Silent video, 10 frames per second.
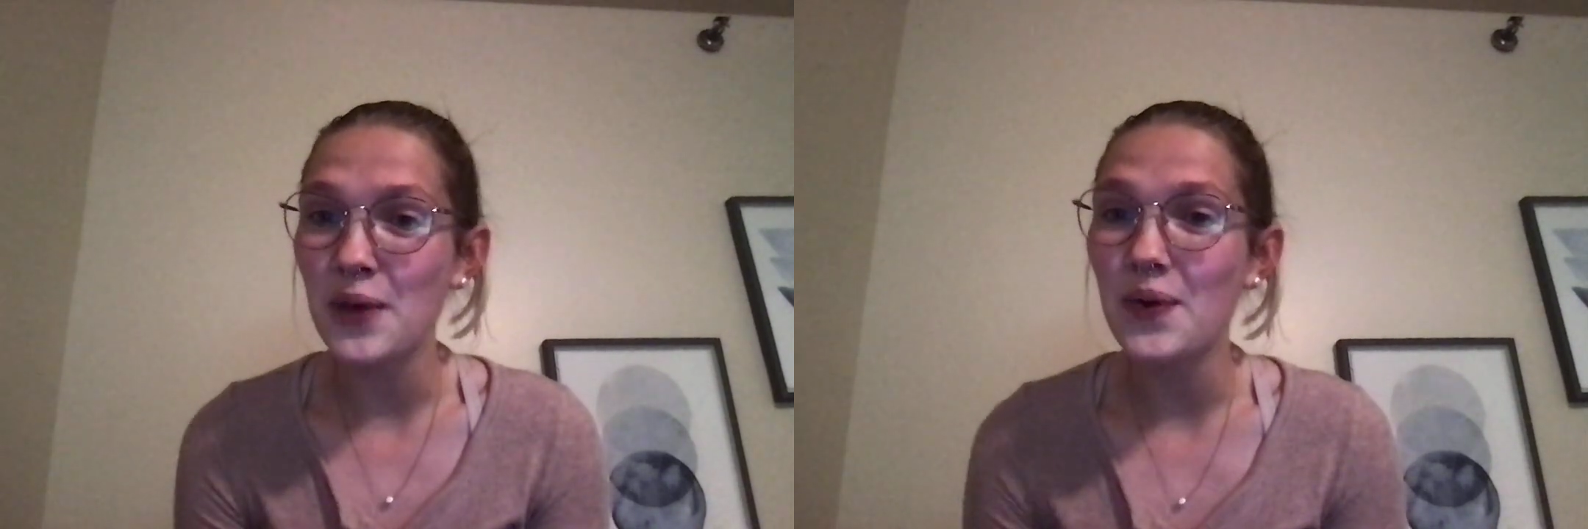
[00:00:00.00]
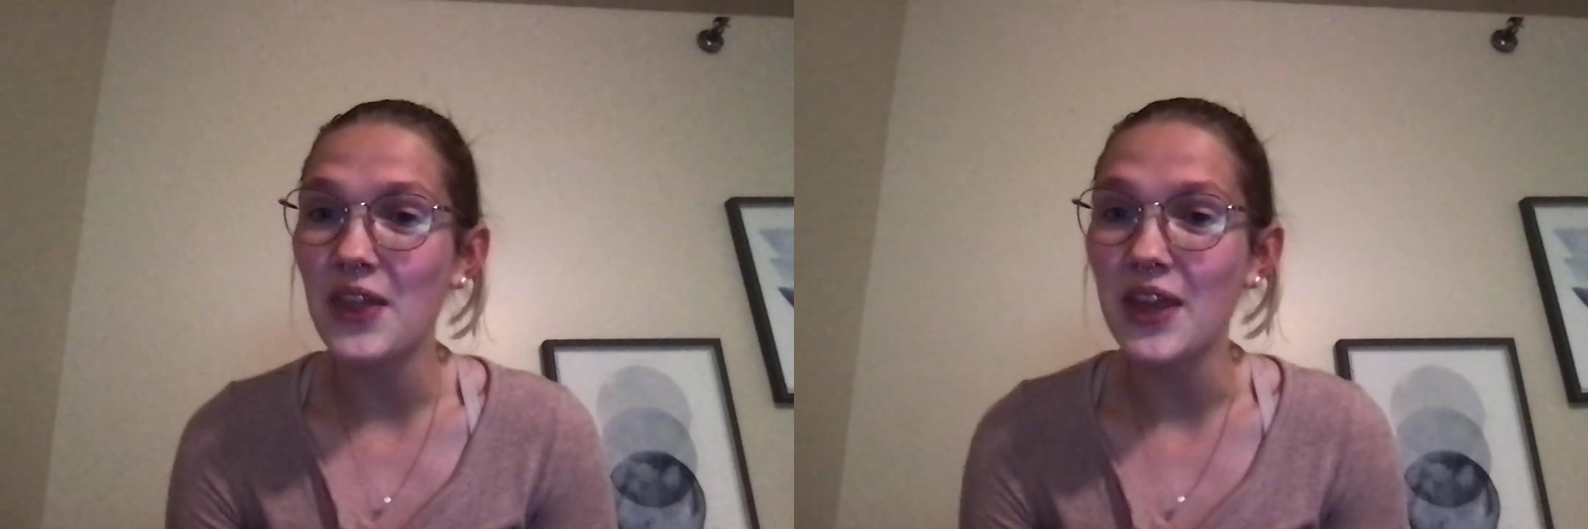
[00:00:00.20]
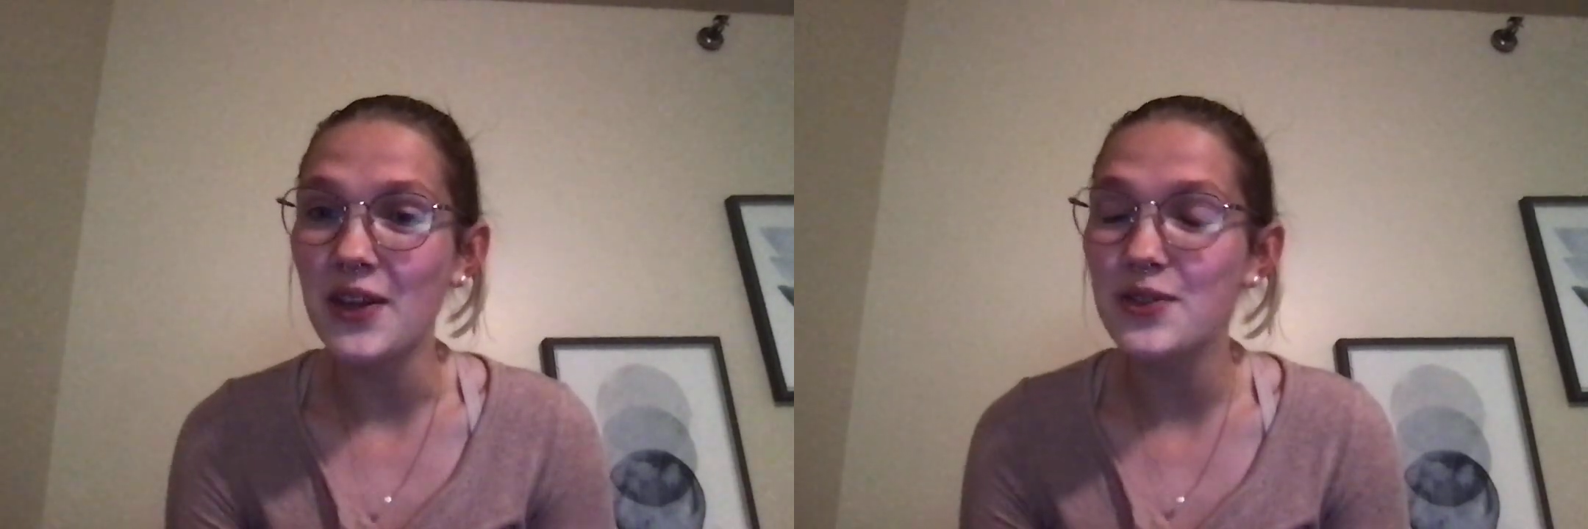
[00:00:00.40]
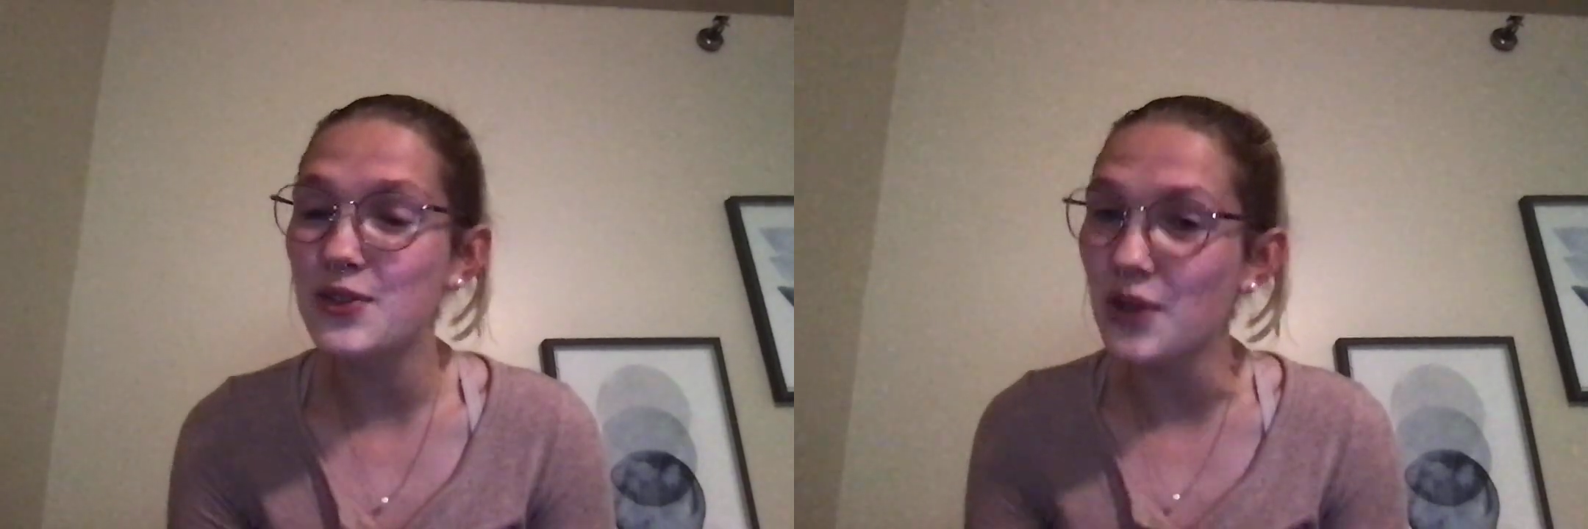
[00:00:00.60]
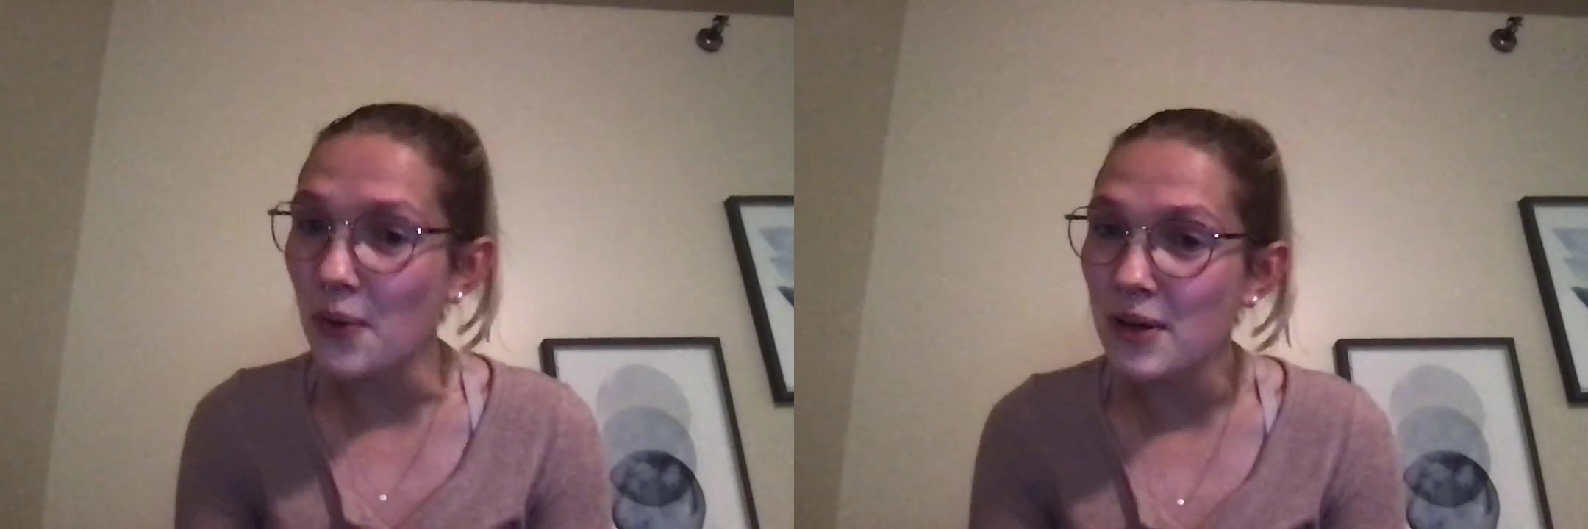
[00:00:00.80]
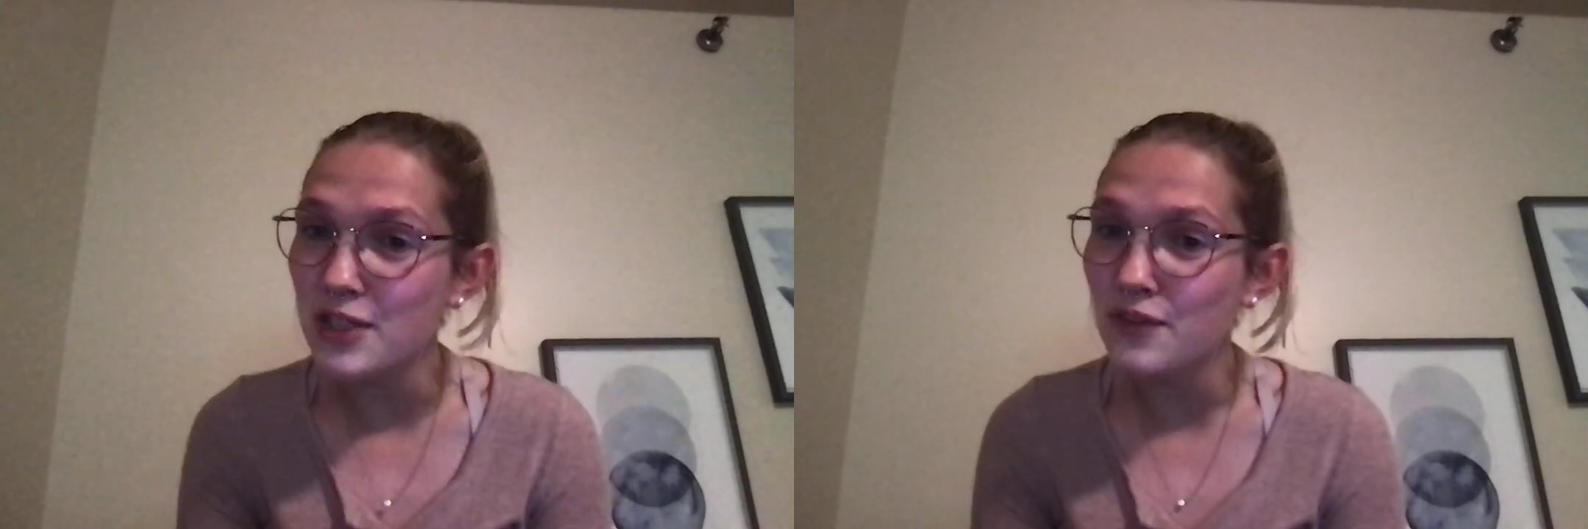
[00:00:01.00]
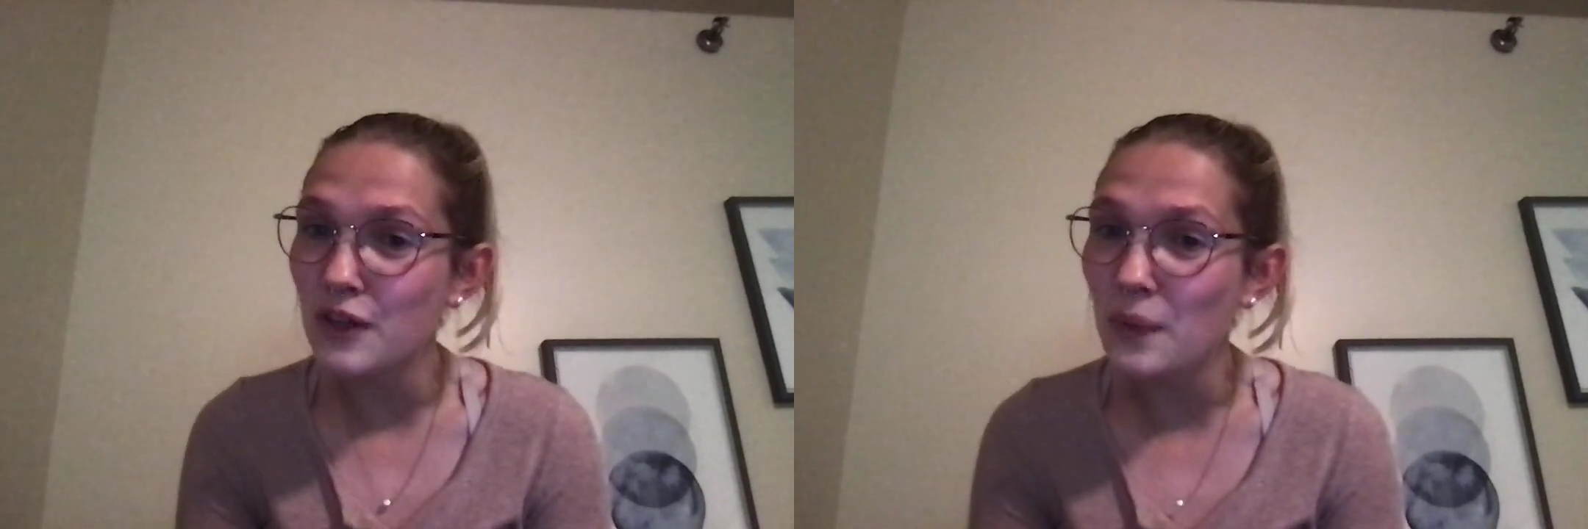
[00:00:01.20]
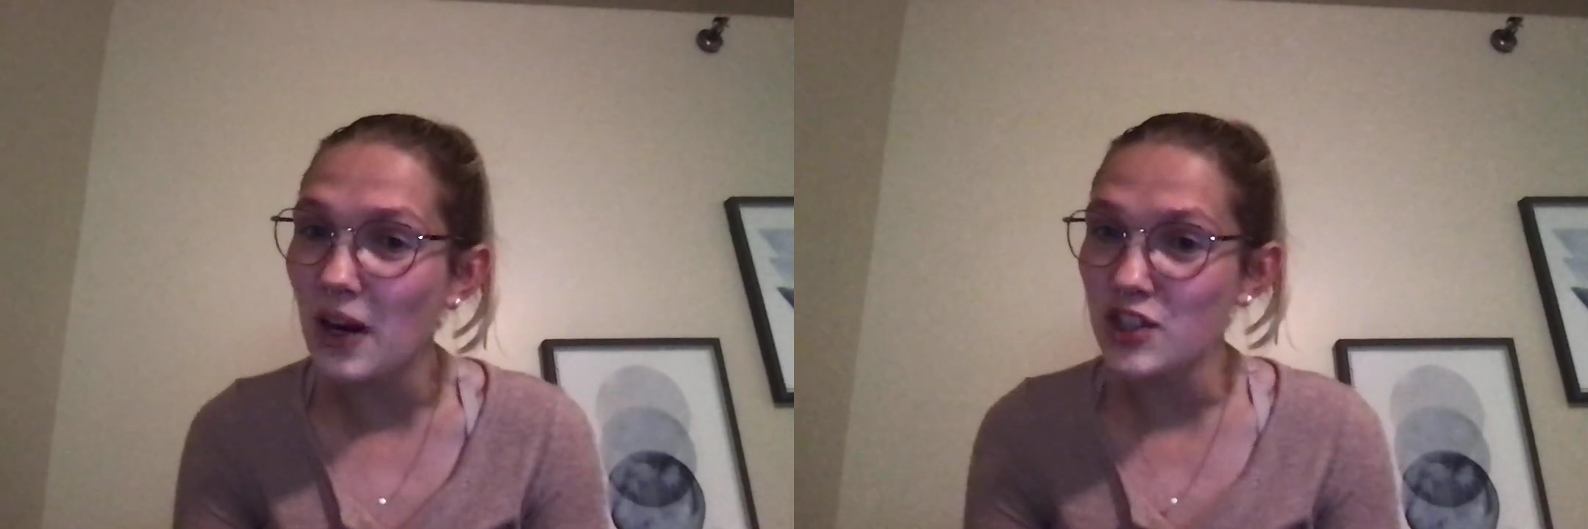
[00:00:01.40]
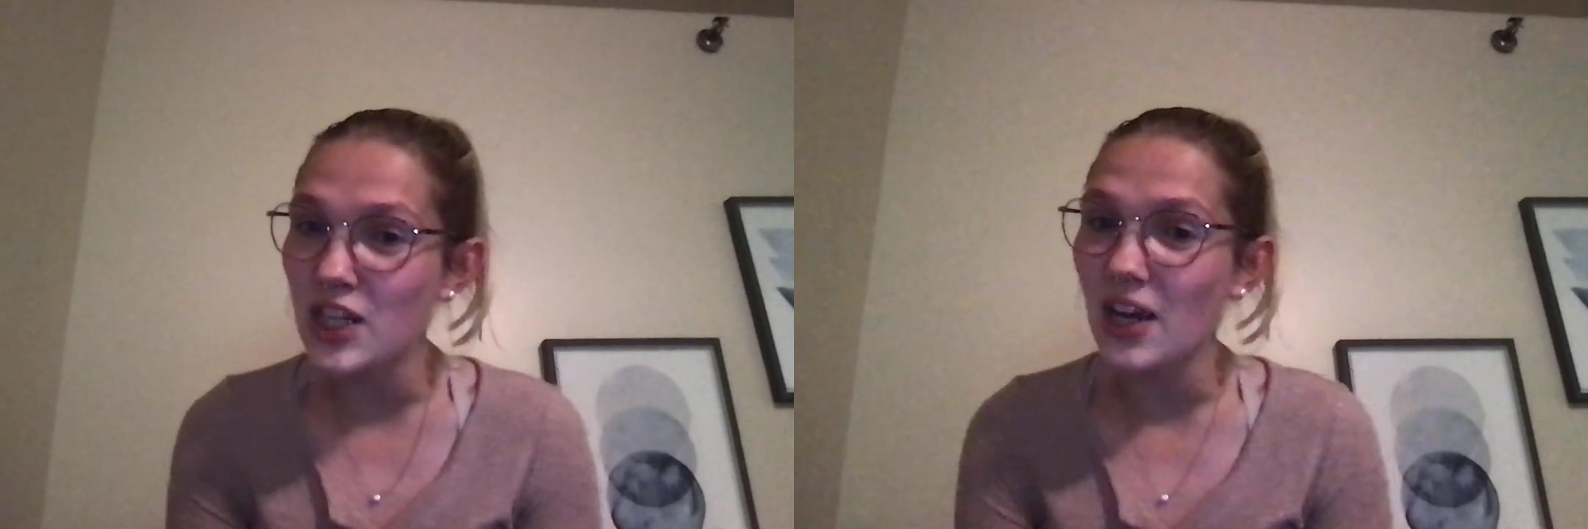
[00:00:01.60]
Thank you so much for watching.